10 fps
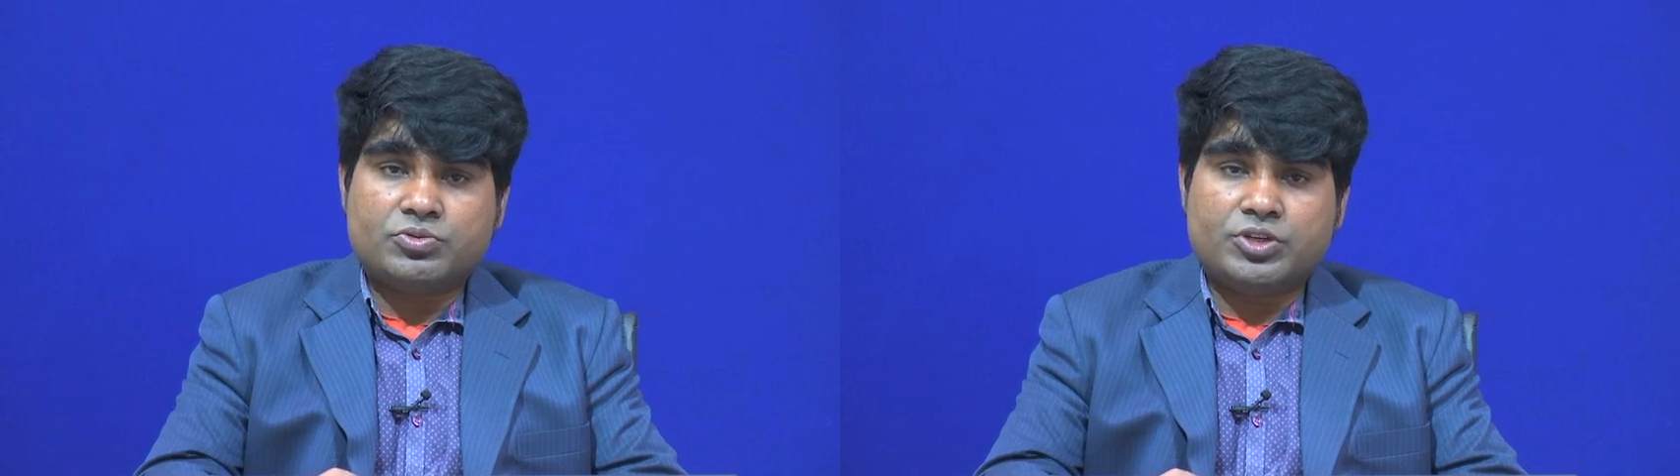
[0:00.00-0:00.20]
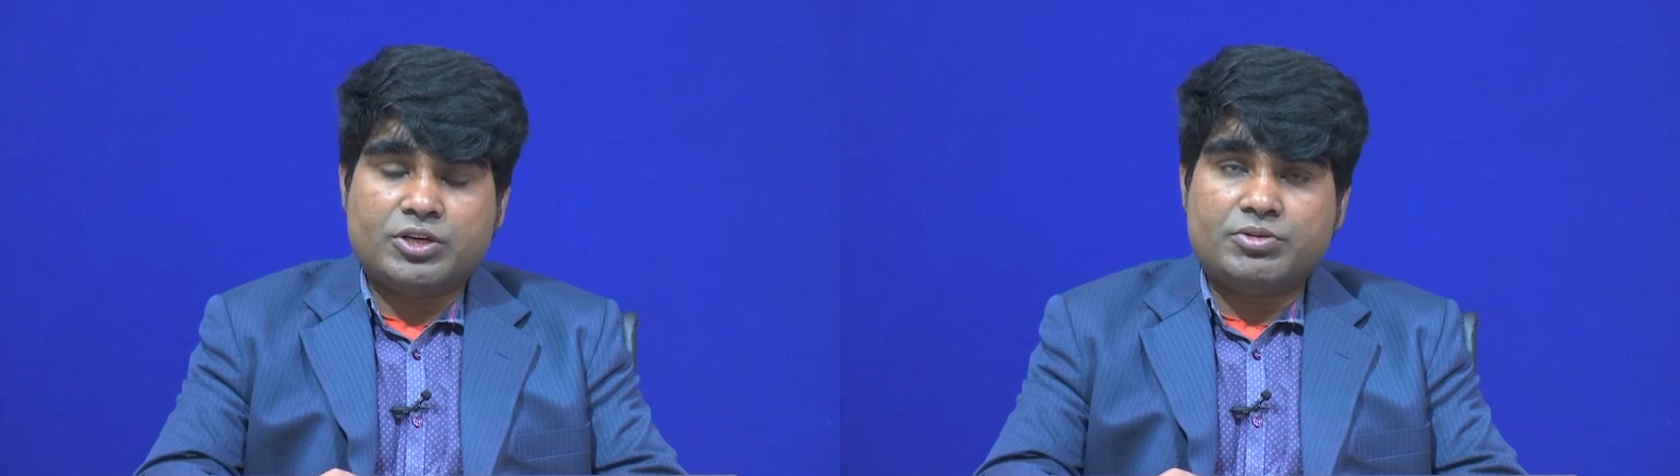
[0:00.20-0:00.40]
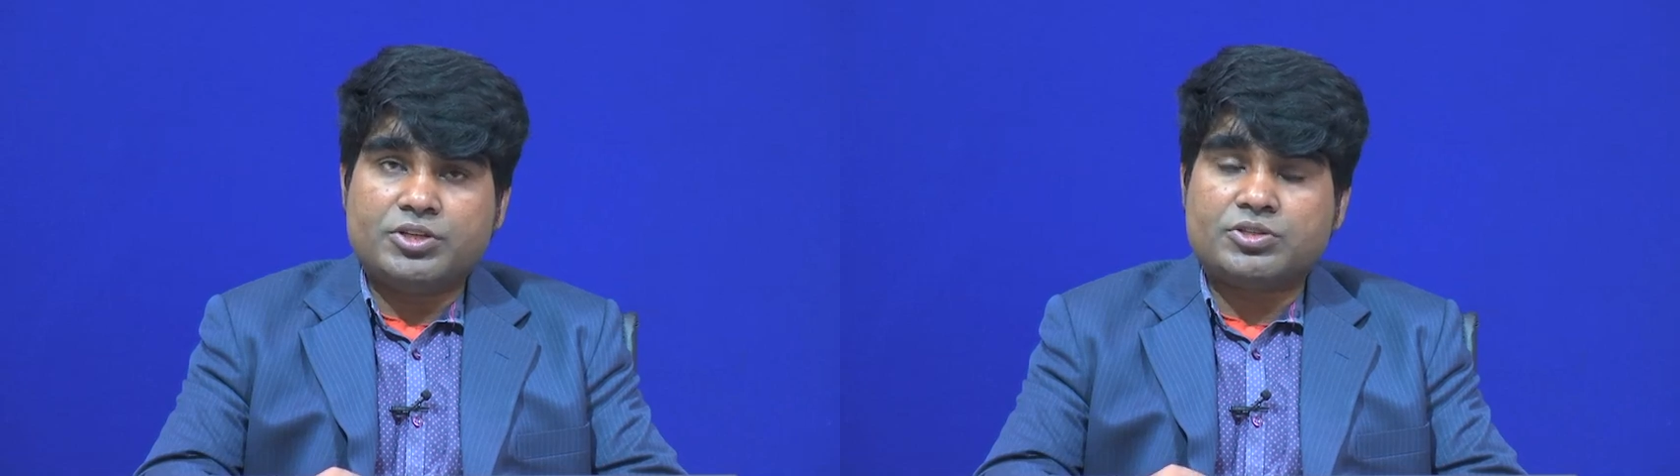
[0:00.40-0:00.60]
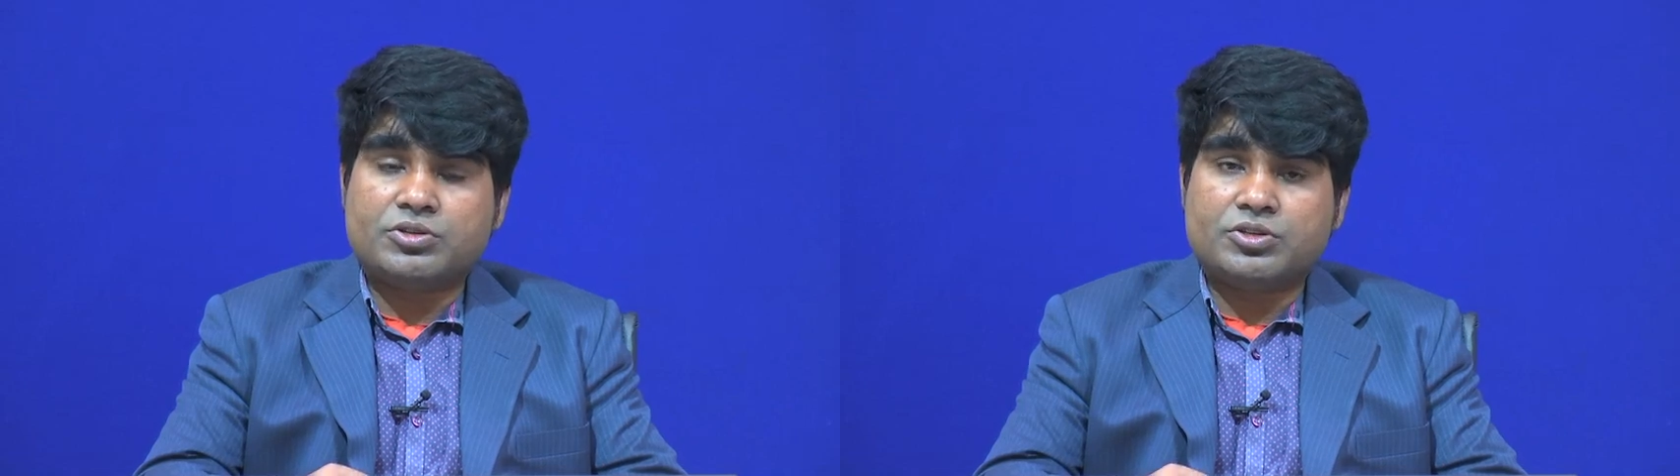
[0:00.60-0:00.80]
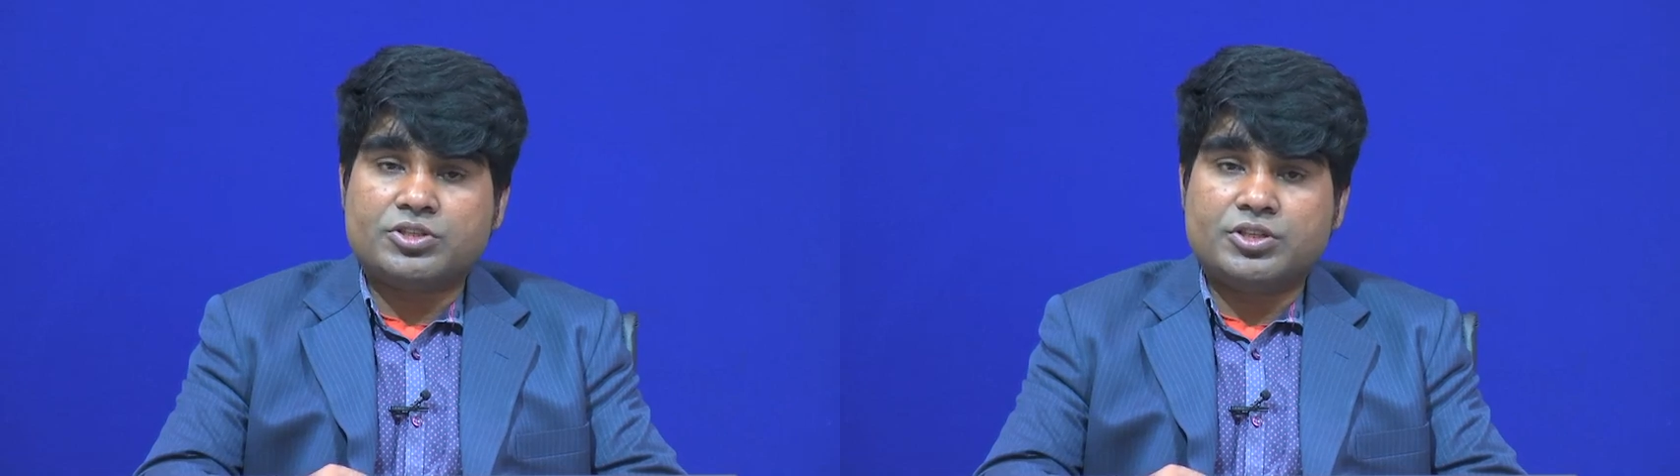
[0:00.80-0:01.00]
we have
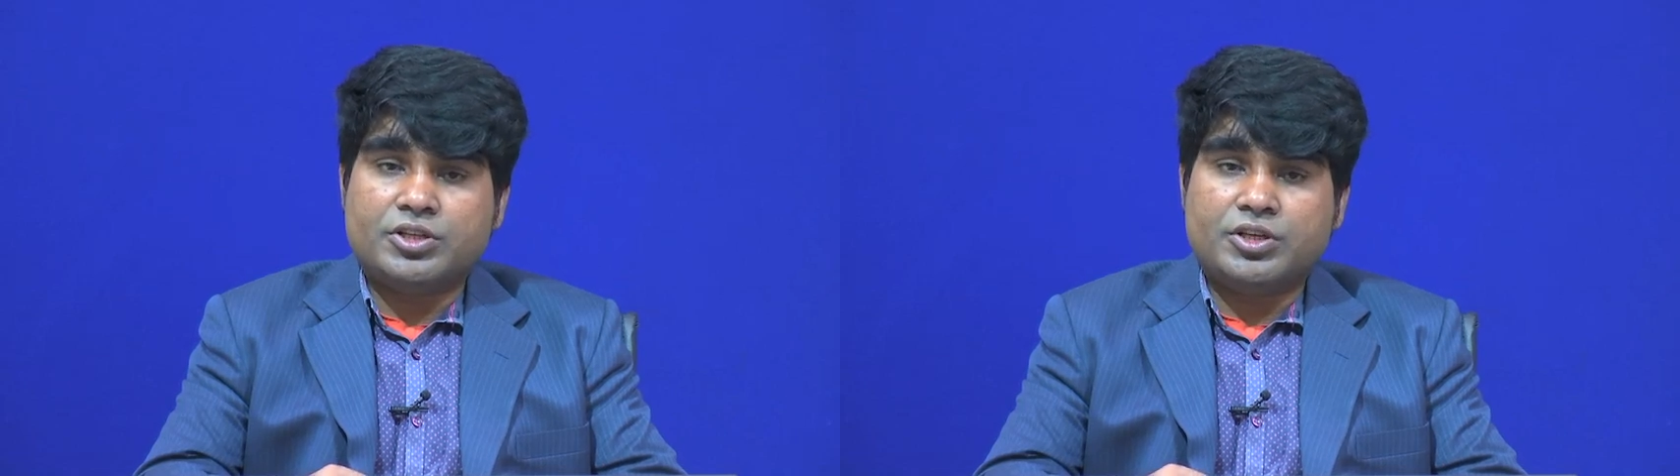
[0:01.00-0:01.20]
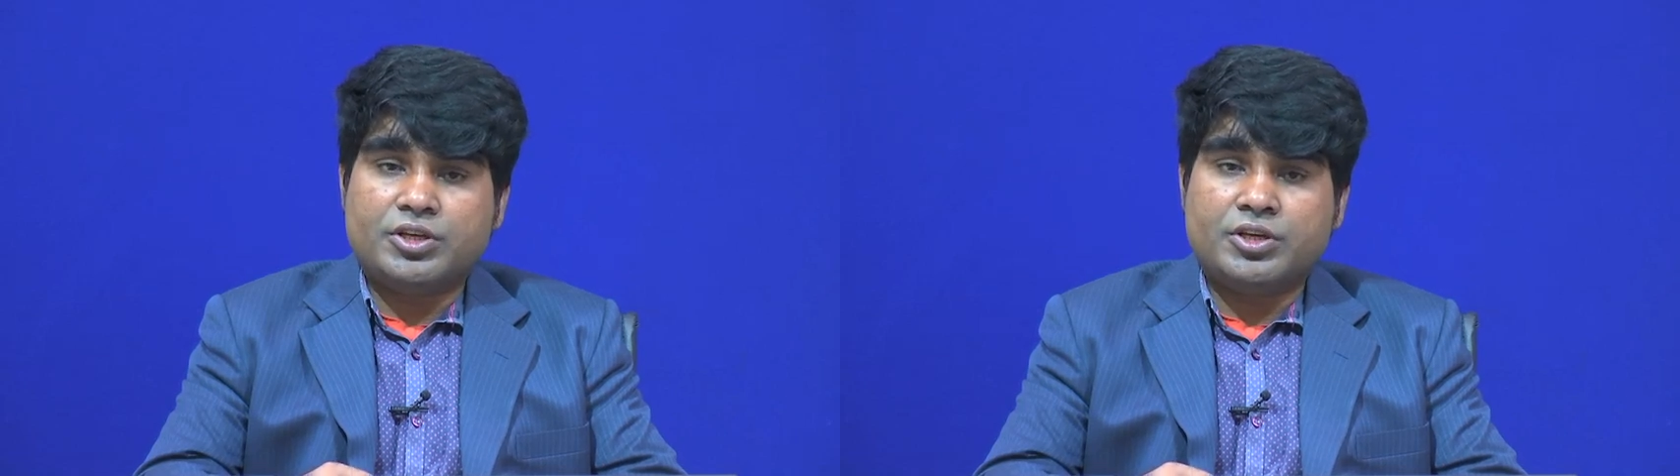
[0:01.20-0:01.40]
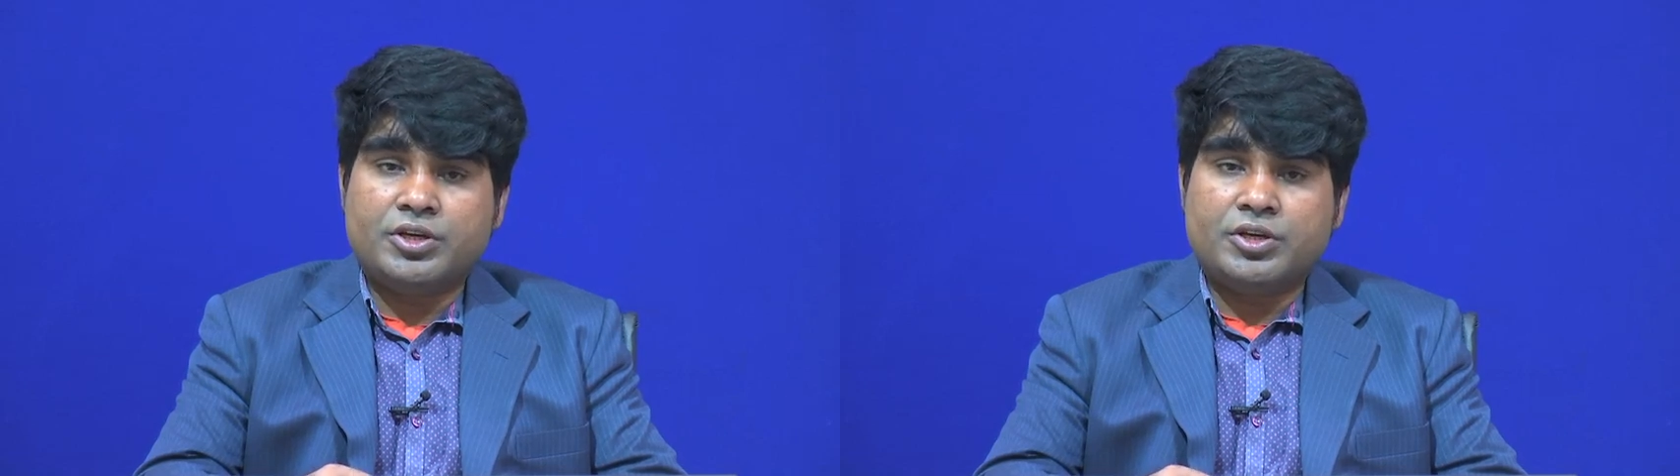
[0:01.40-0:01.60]
discussed the